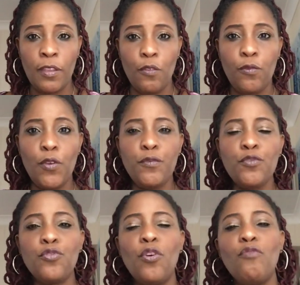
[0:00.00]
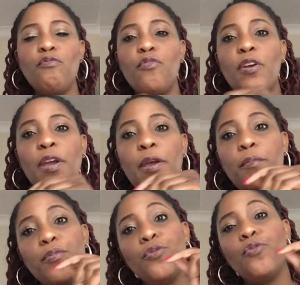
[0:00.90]
for if you do not uh,
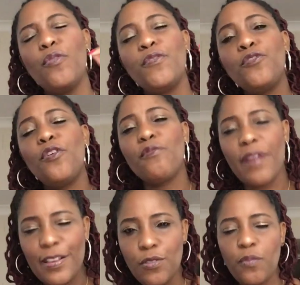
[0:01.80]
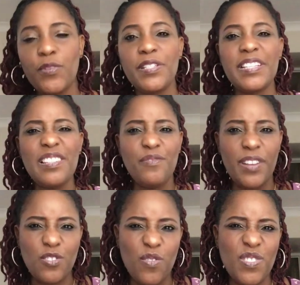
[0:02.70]
you know if you do not rise up for the
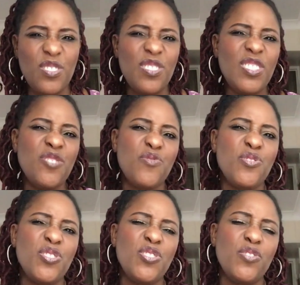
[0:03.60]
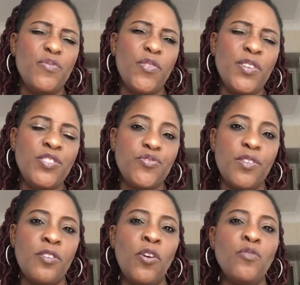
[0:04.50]
deliverance of the, is, for
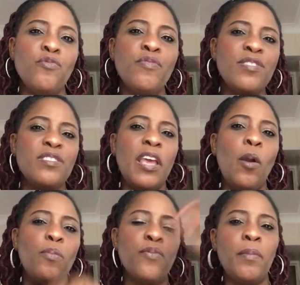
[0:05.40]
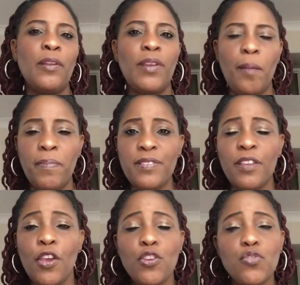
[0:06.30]
israel god will raise help from another place
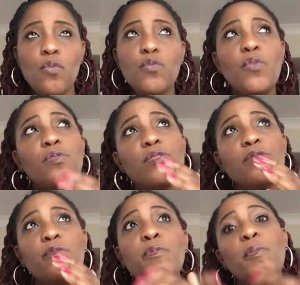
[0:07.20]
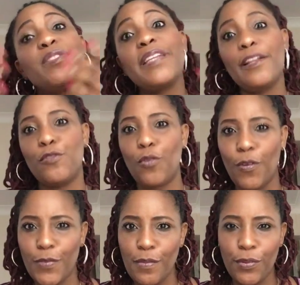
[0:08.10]
so don't we mustn't get too
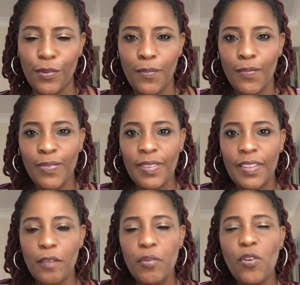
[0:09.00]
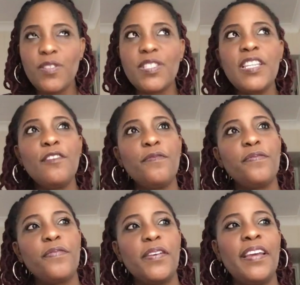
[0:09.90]
comfortable because if,